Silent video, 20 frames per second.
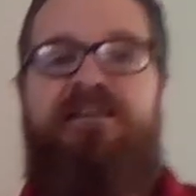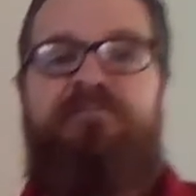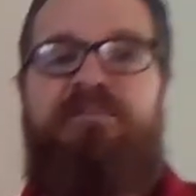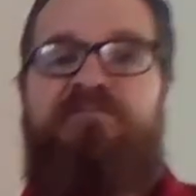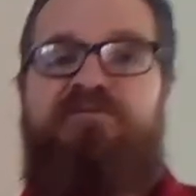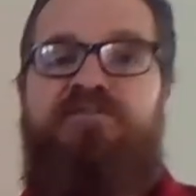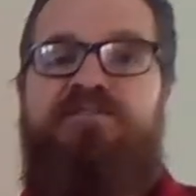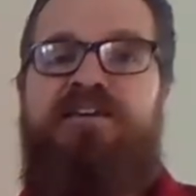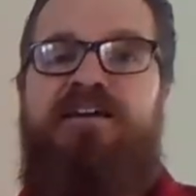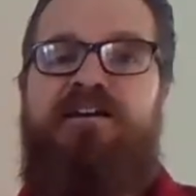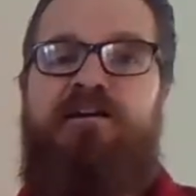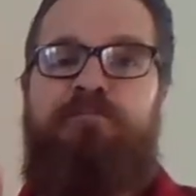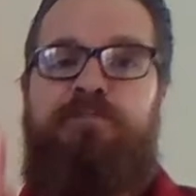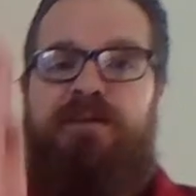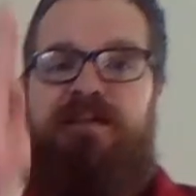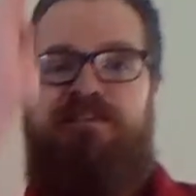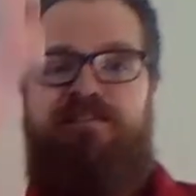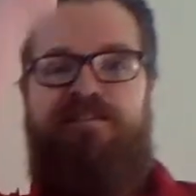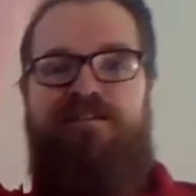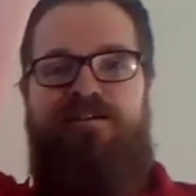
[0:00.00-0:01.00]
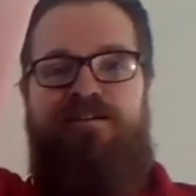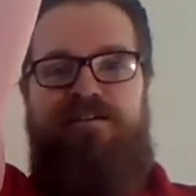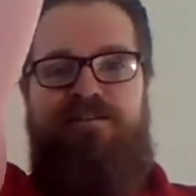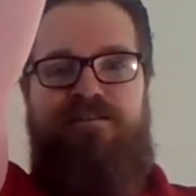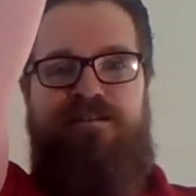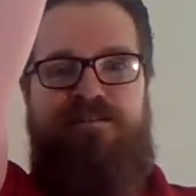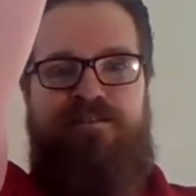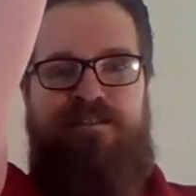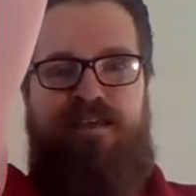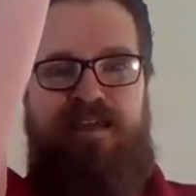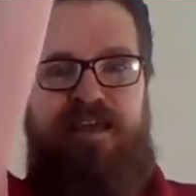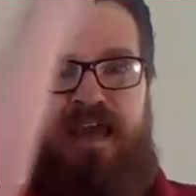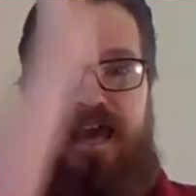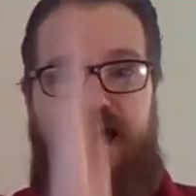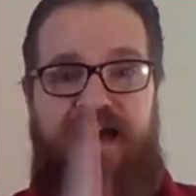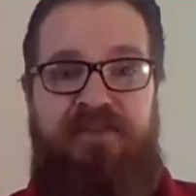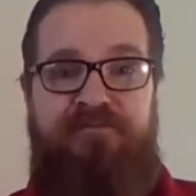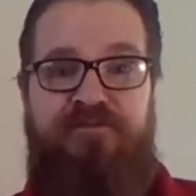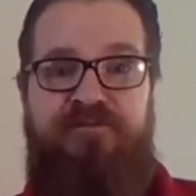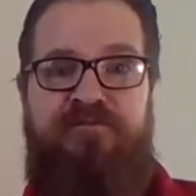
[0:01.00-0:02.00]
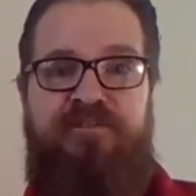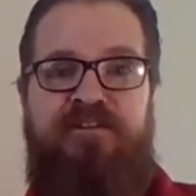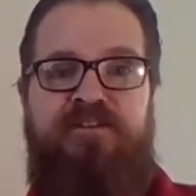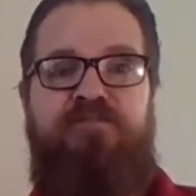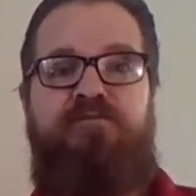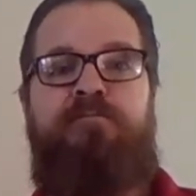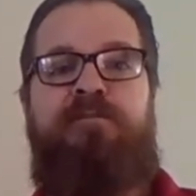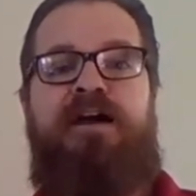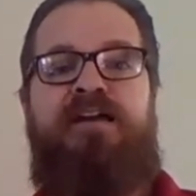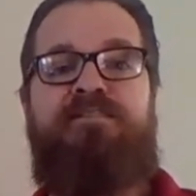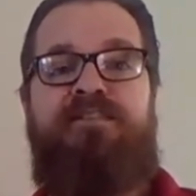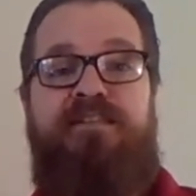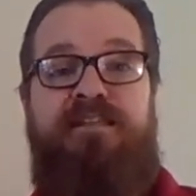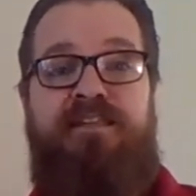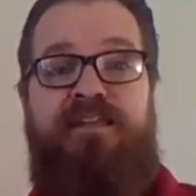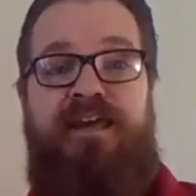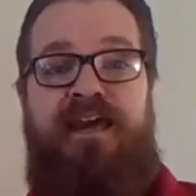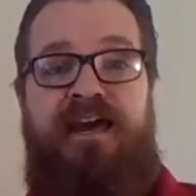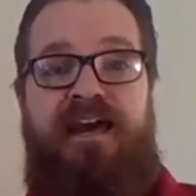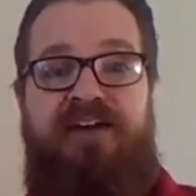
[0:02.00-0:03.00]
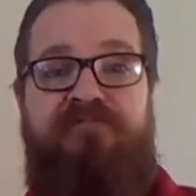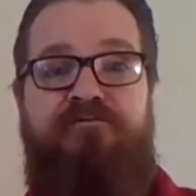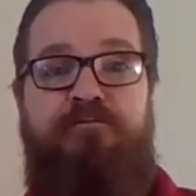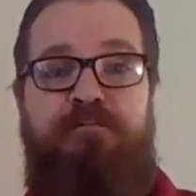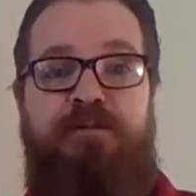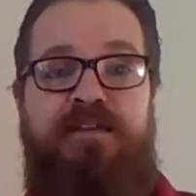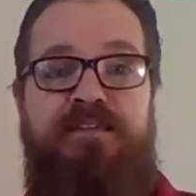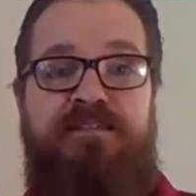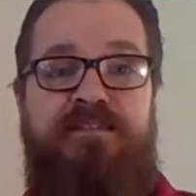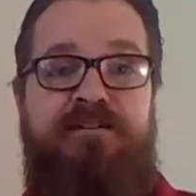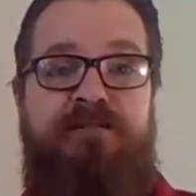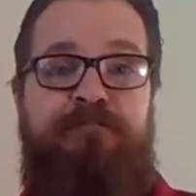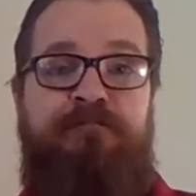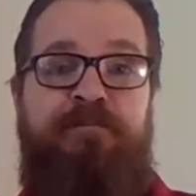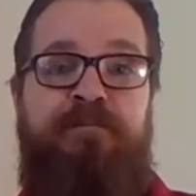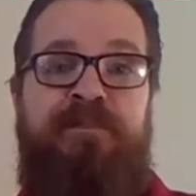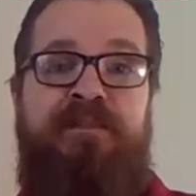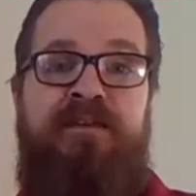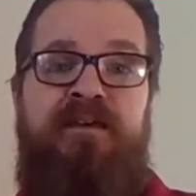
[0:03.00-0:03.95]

If you take a pizza and just take half of it, can you imagine eating half a pizza?